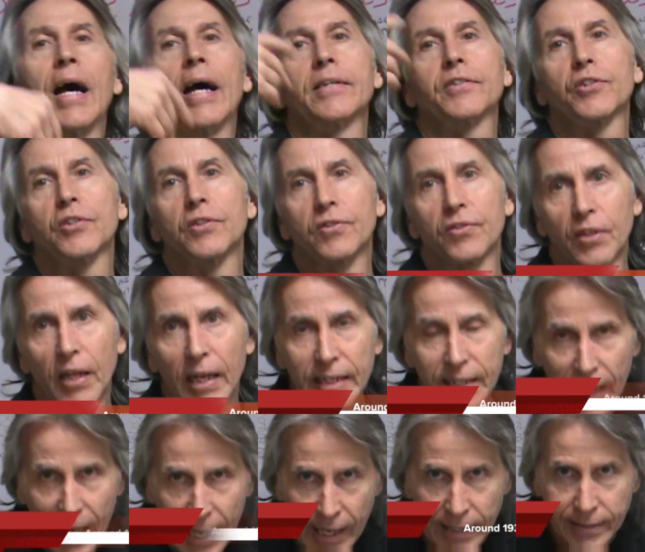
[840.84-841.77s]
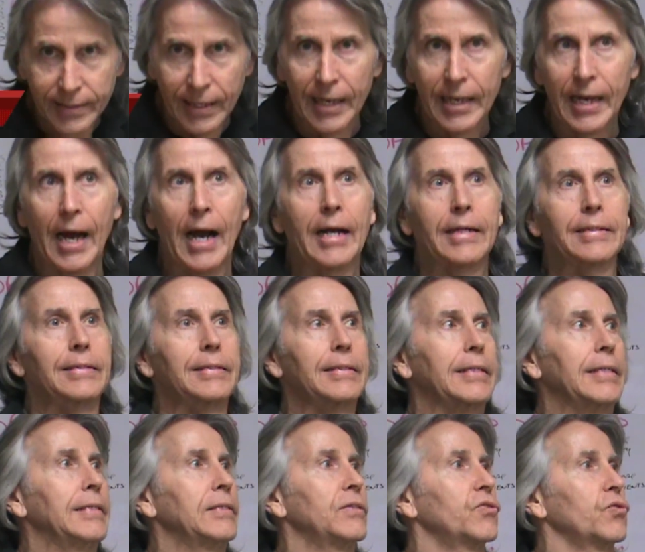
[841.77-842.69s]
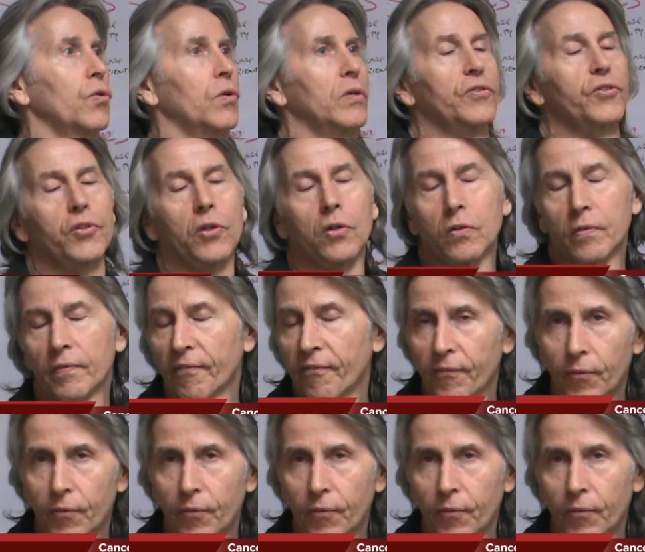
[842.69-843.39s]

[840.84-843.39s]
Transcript: not just like antioxidants or certain